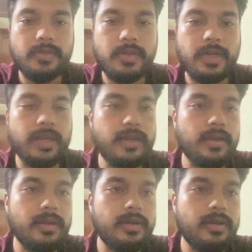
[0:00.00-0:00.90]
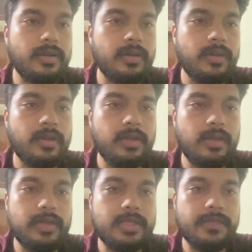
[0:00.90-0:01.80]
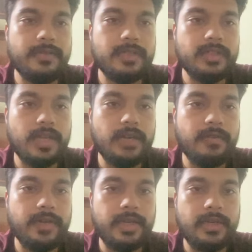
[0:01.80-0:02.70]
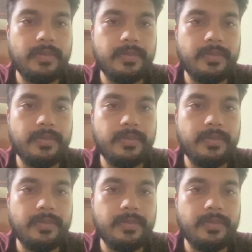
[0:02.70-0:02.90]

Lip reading: right? Let's see if it's a Dart file.